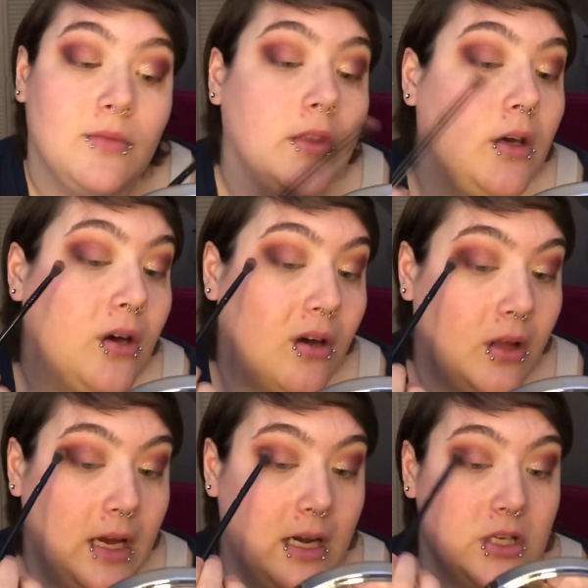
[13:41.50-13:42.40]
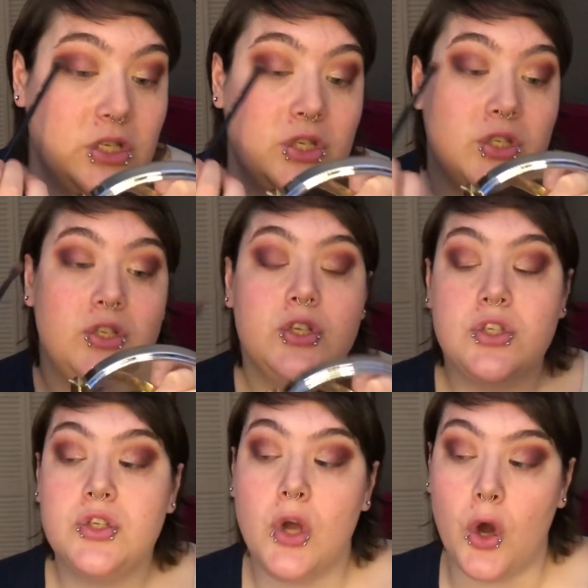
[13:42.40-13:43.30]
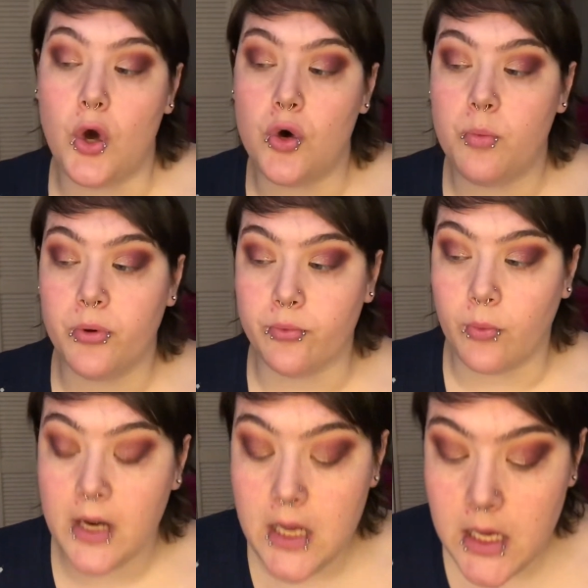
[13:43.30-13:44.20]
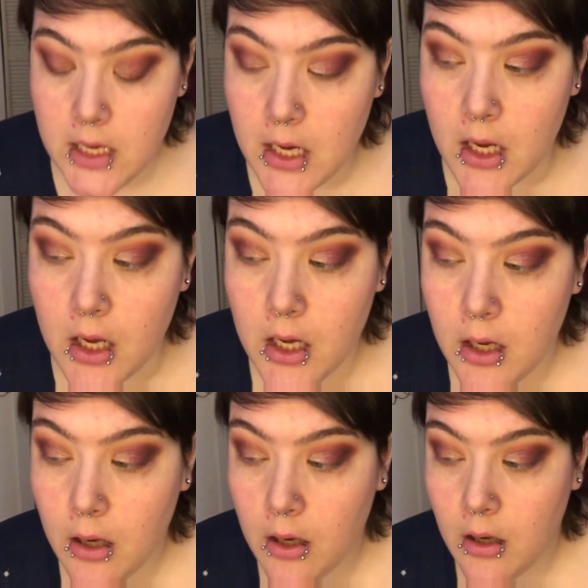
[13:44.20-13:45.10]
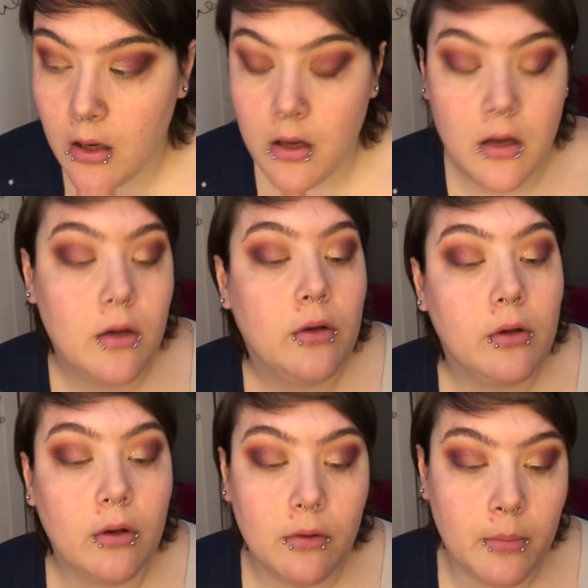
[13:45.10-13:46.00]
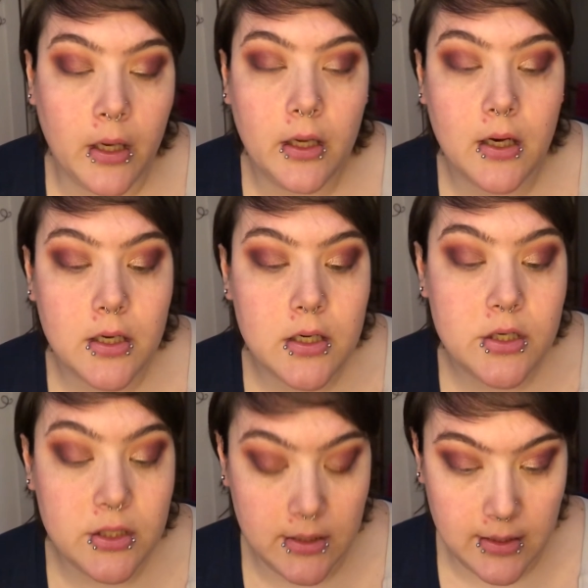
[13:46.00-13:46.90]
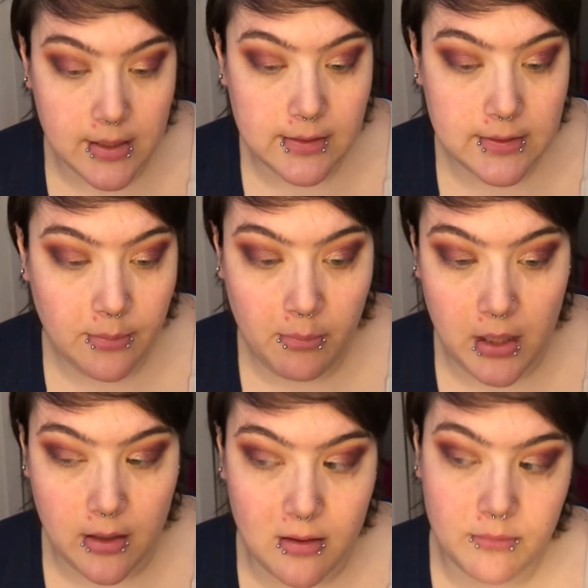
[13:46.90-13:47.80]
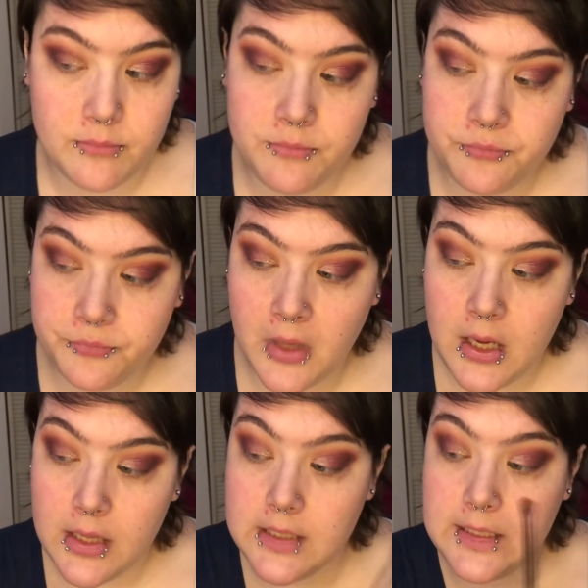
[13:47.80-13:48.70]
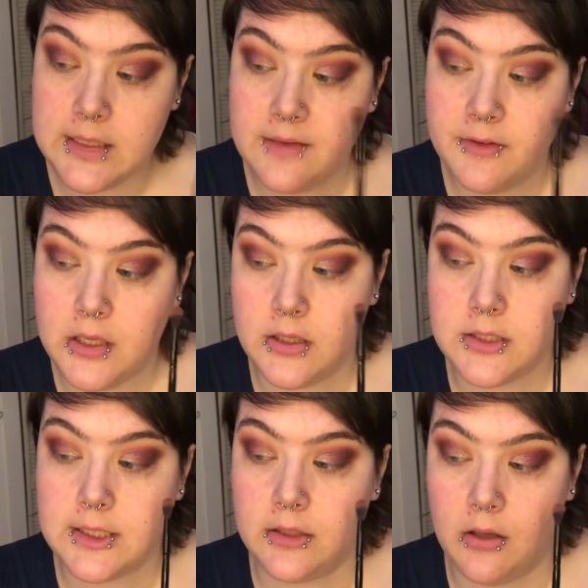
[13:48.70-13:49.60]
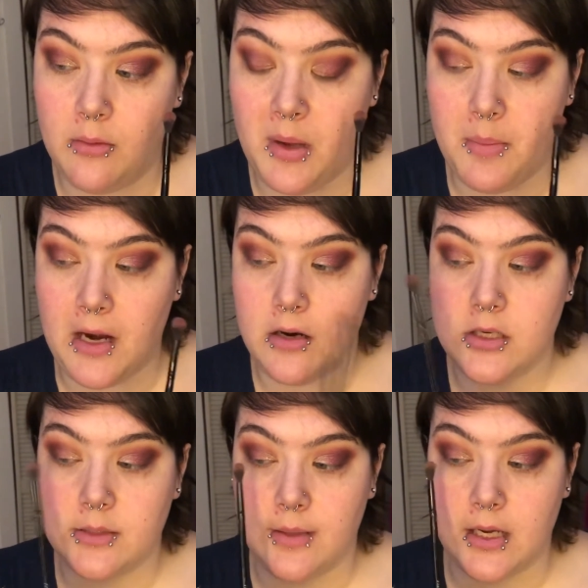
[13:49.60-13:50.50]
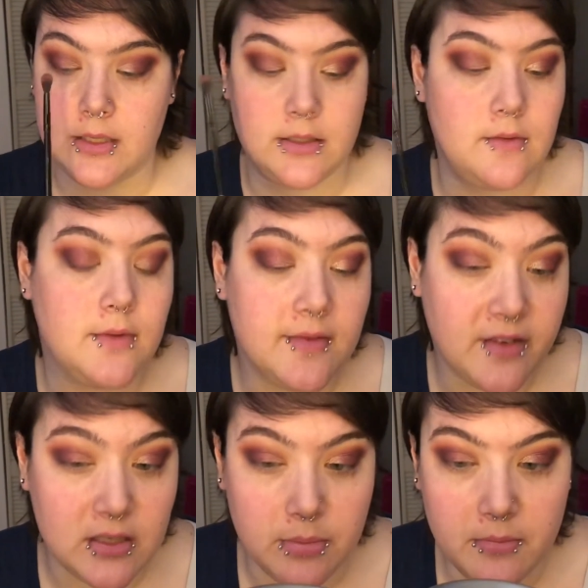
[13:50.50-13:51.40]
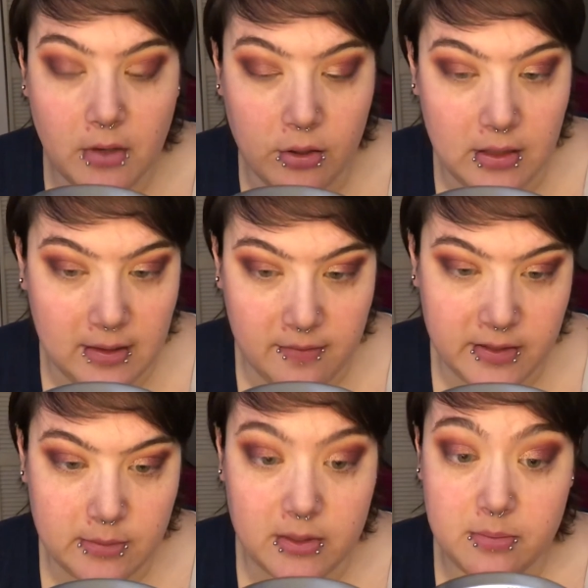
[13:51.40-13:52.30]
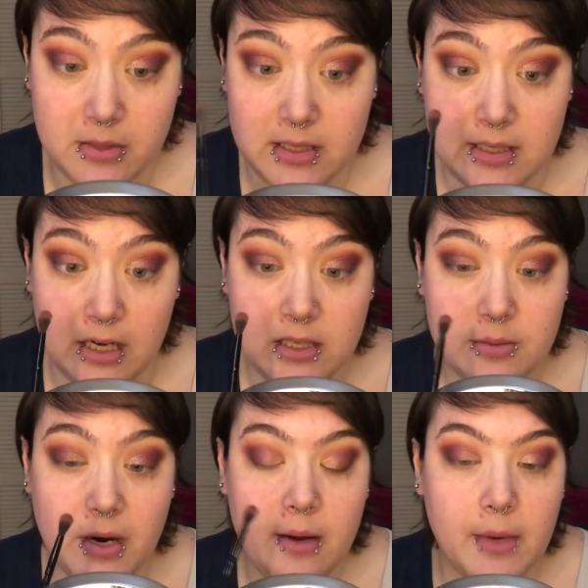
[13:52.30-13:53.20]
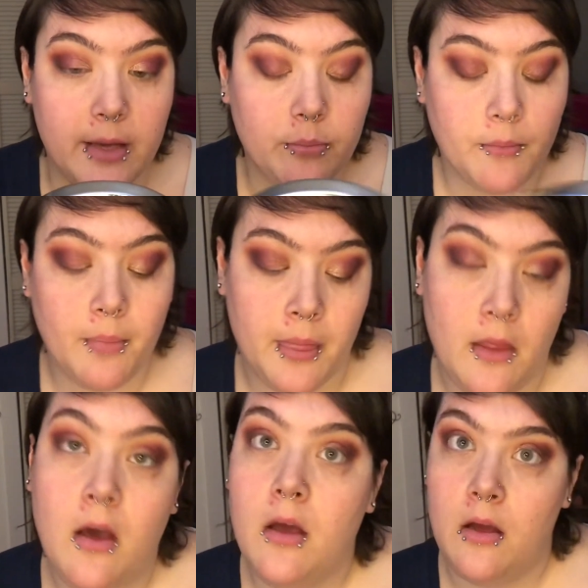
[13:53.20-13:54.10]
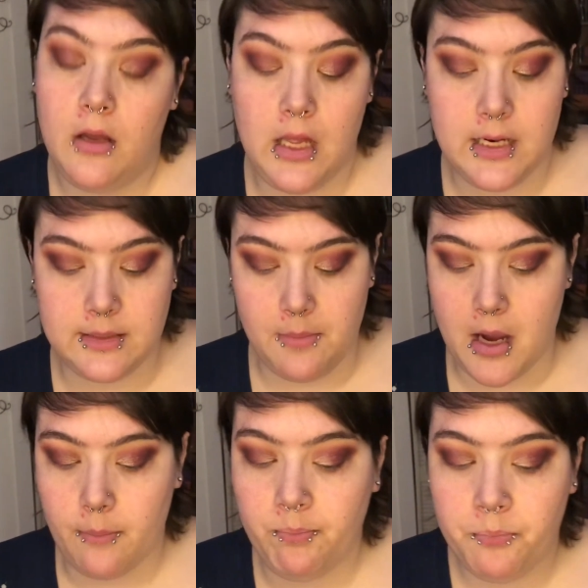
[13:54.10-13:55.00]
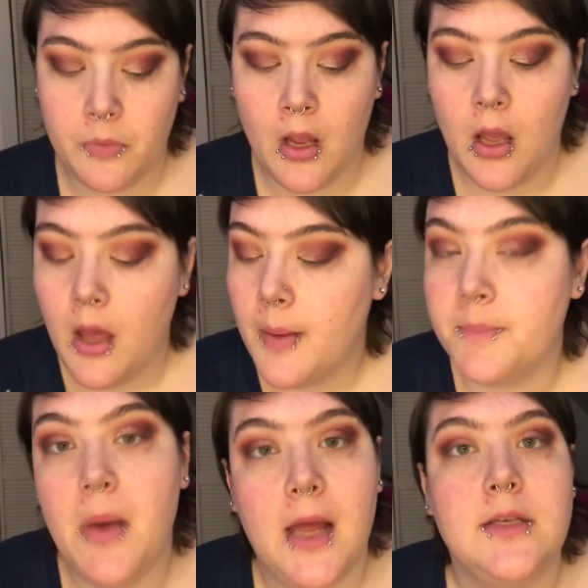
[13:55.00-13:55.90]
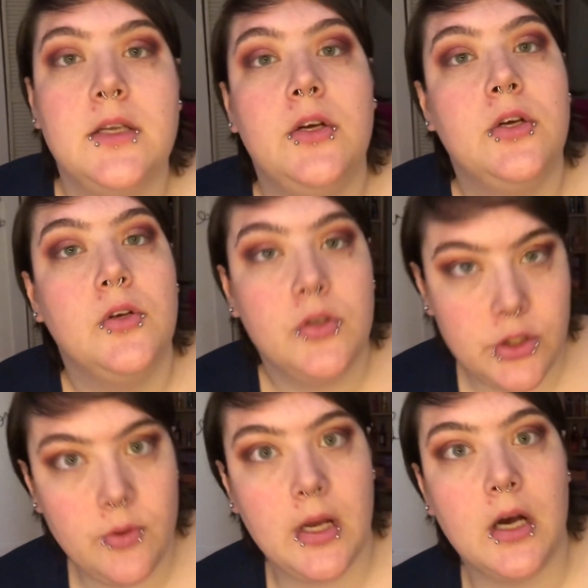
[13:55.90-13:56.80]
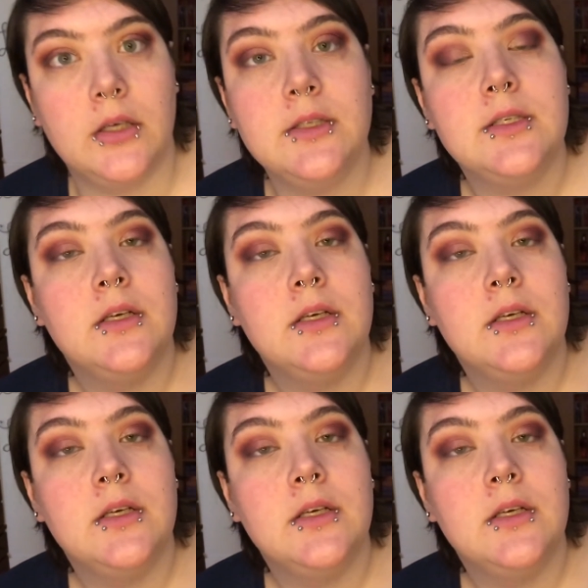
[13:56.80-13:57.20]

Oh, that is so pretty. Oh my gosh, yes ma'am. This eye definitely looks a little bit better just because of the Fix, or not the Fix Plus, but the setting spray, but it isn't bad. But duty calls.